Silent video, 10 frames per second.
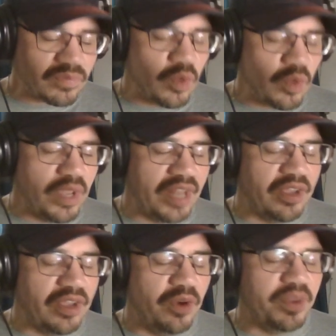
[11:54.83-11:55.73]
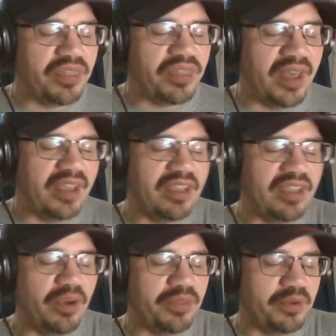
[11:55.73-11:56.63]
We got to go with the
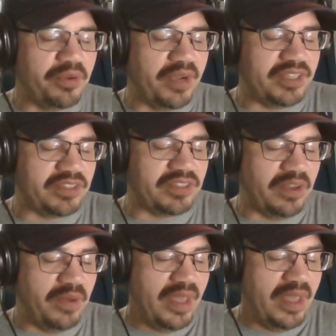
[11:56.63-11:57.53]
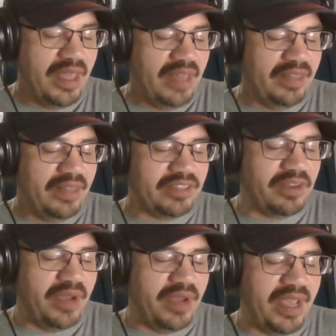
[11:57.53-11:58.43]
Grinch. So let's
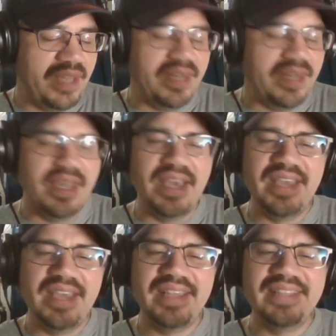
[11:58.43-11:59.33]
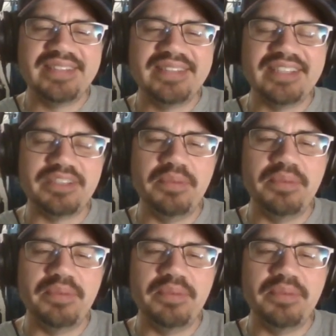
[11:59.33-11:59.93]
go ahead and let's get a